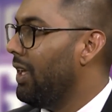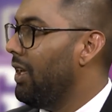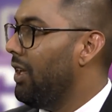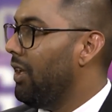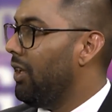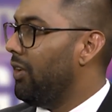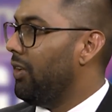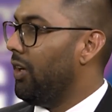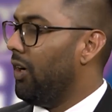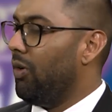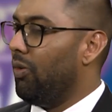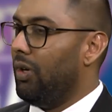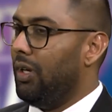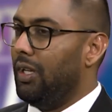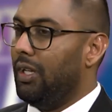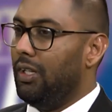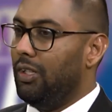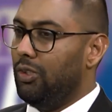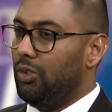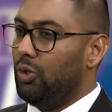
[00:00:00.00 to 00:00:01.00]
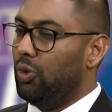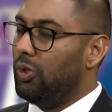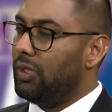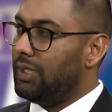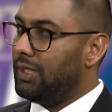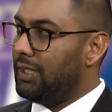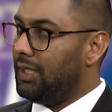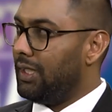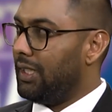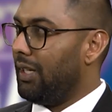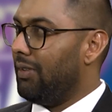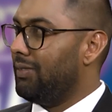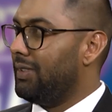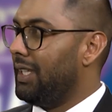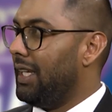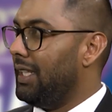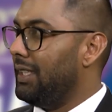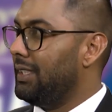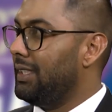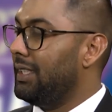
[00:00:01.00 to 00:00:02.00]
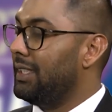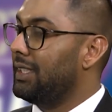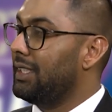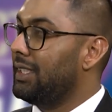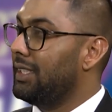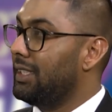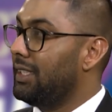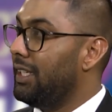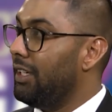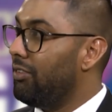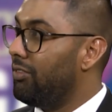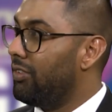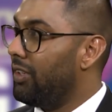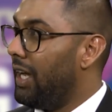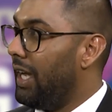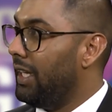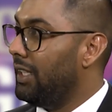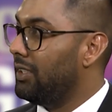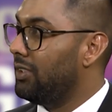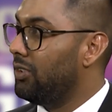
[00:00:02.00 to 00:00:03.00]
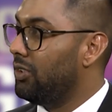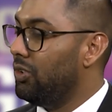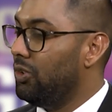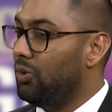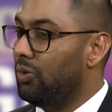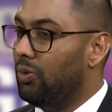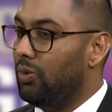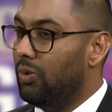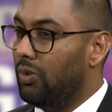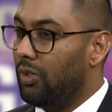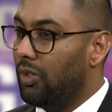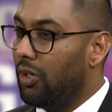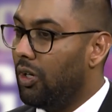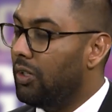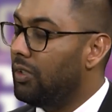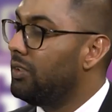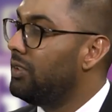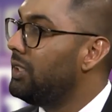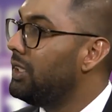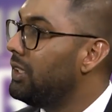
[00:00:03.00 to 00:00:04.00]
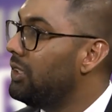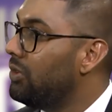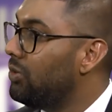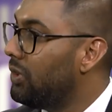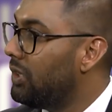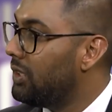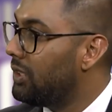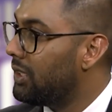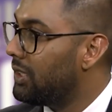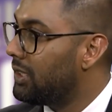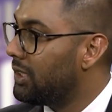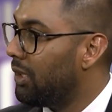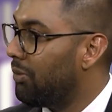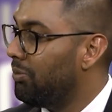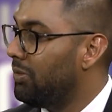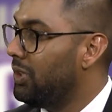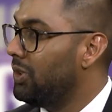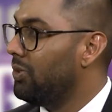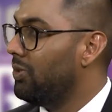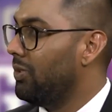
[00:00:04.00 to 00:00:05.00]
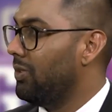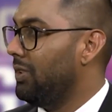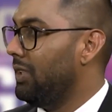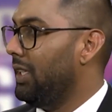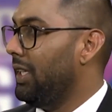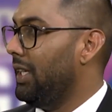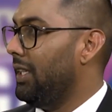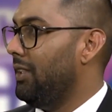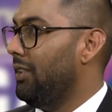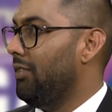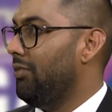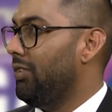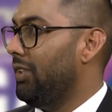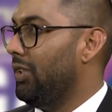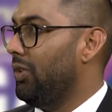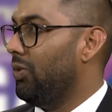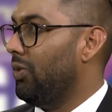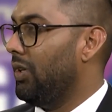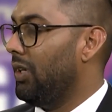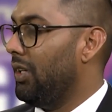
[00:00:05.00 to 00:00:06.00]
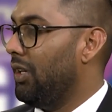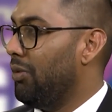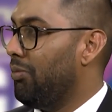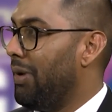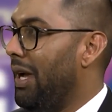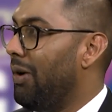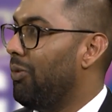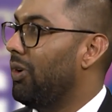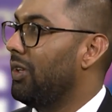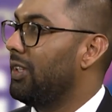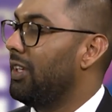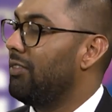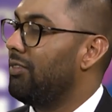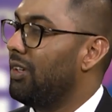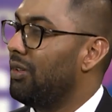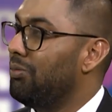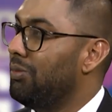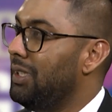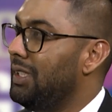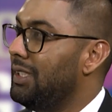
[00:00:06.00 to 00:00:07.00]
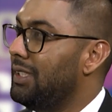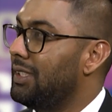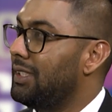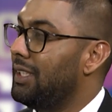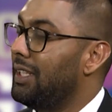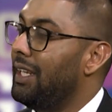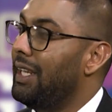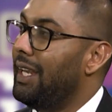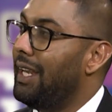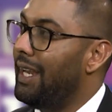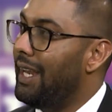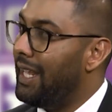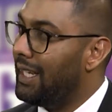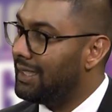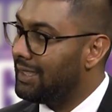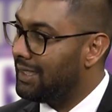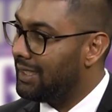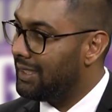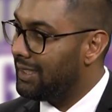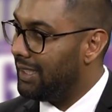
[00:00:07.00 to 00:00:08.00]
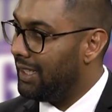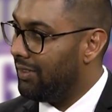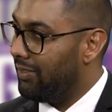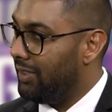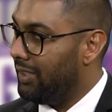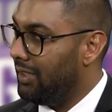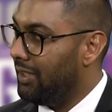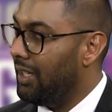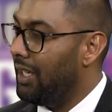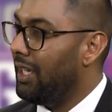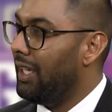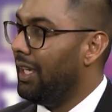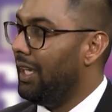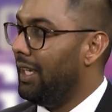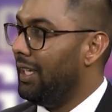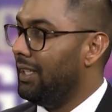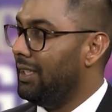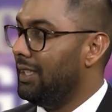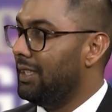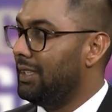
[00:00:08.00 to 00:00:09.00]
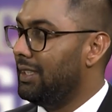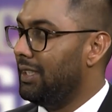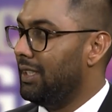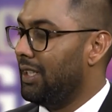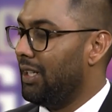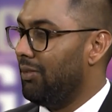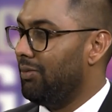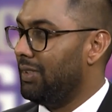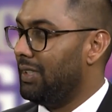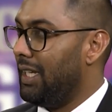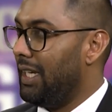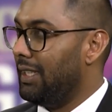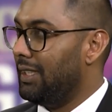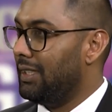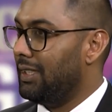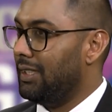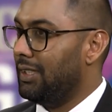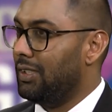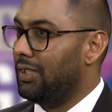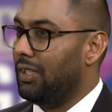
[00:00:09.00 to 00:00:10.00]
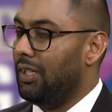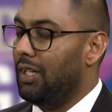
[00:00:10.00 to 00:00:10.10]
Now, those circumstances could give rise to you continuing to subdue the individual by whatever means necessary in the circumstances.